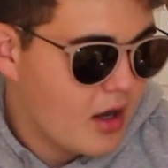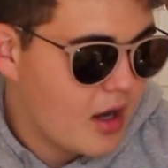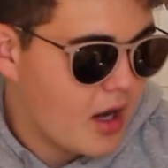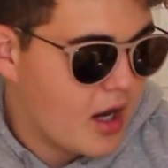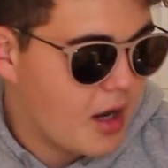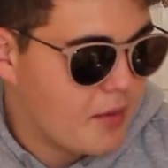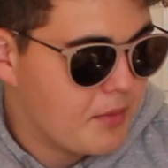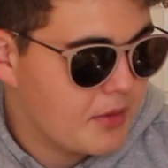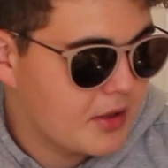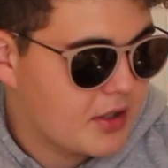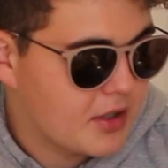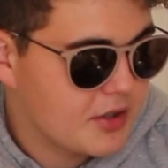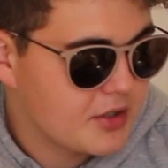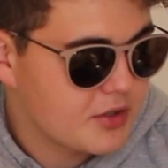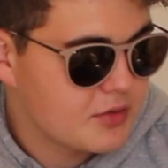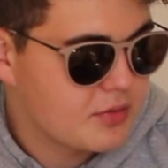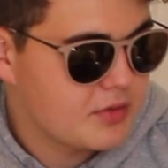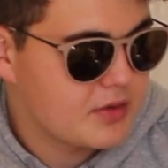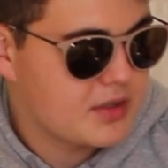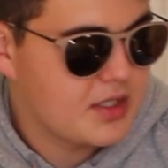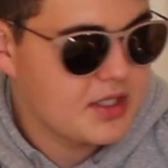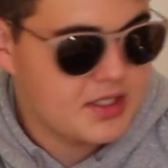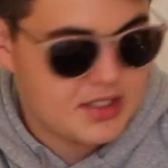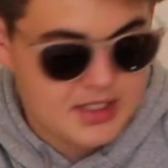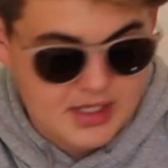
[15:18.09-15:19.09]
It comes
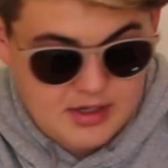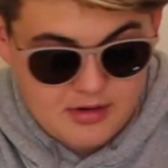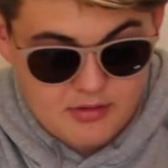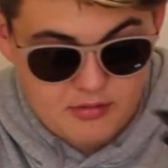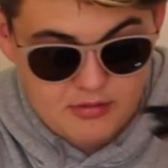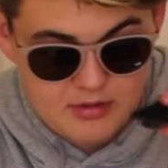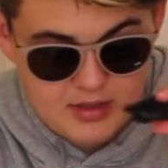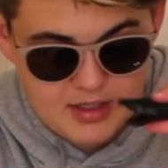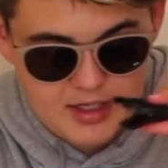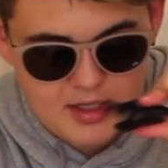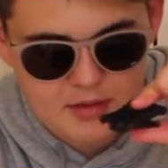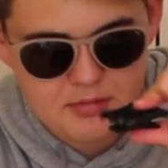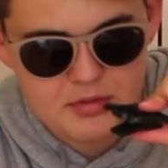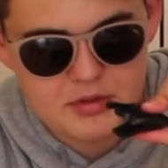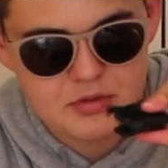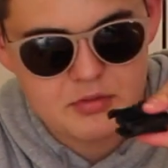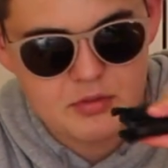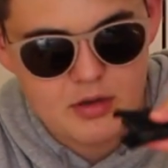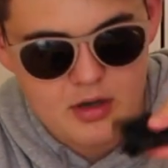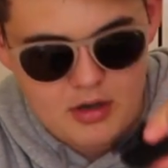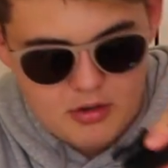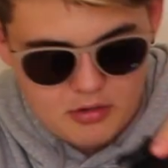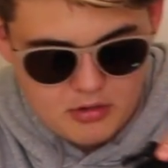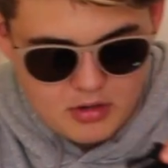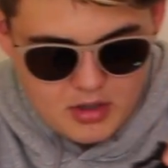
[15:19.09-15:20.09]
with this little clip as
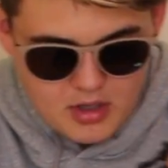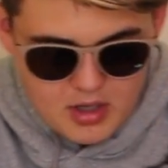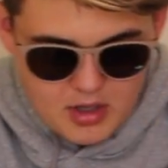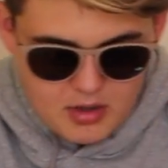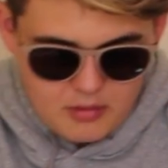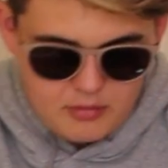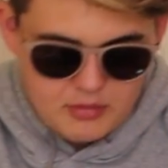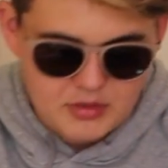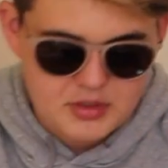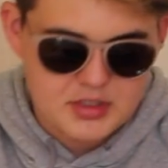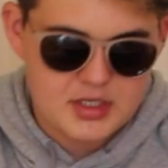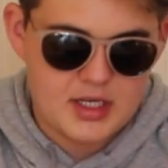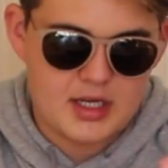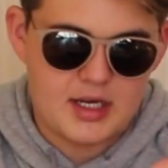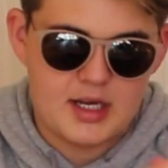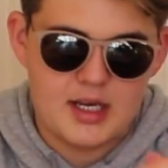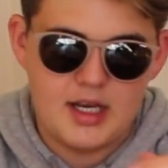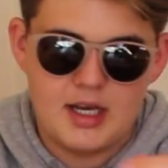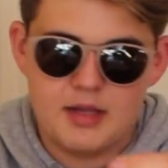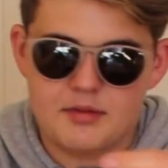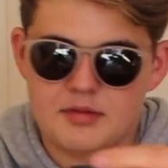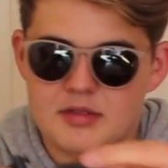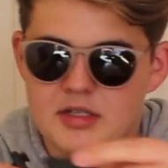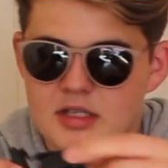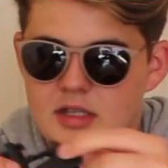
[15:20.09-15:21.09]
well, which then
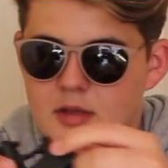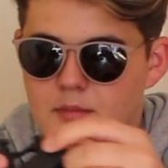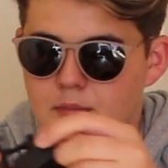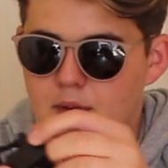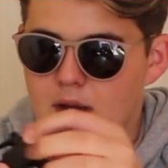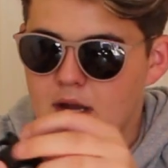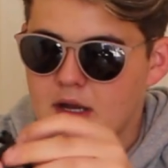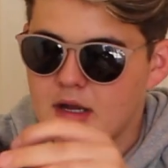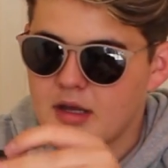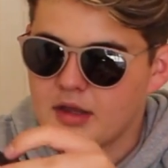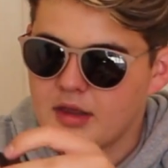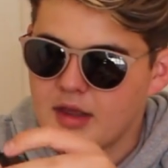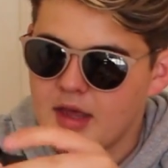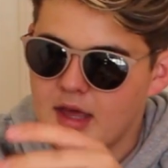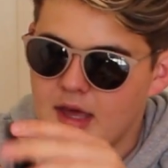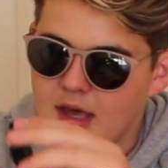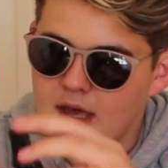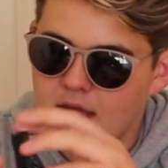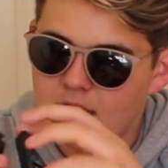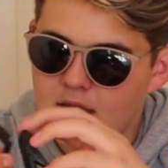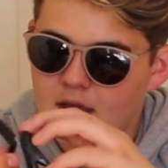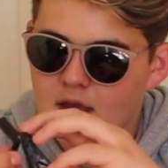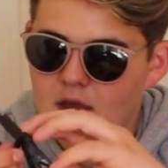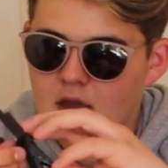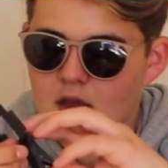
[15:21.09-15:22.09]
clips to the back of
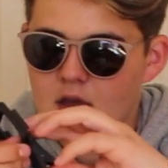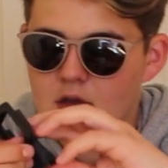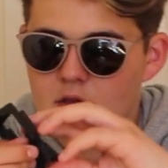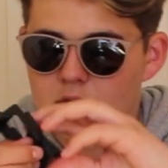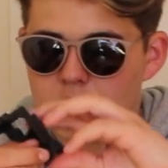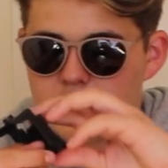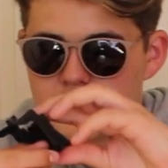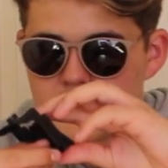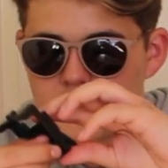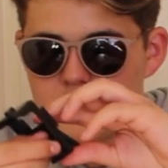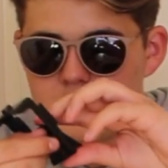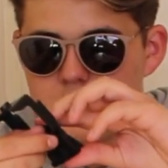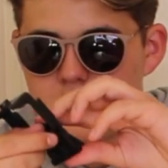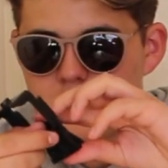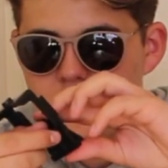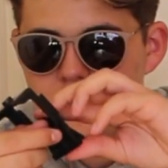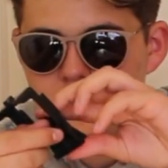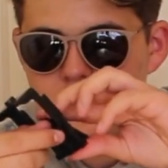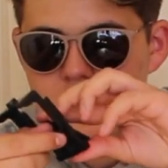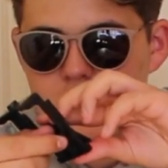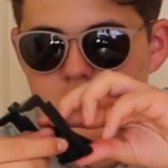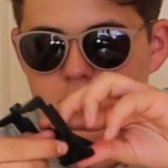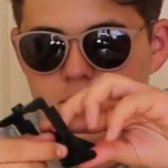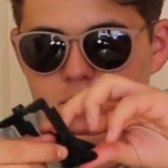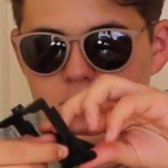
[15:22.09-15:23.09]
there, which I
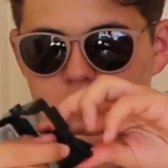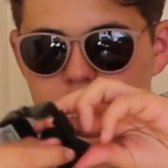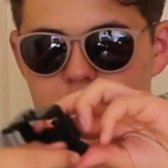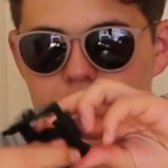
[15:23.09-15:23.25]
believe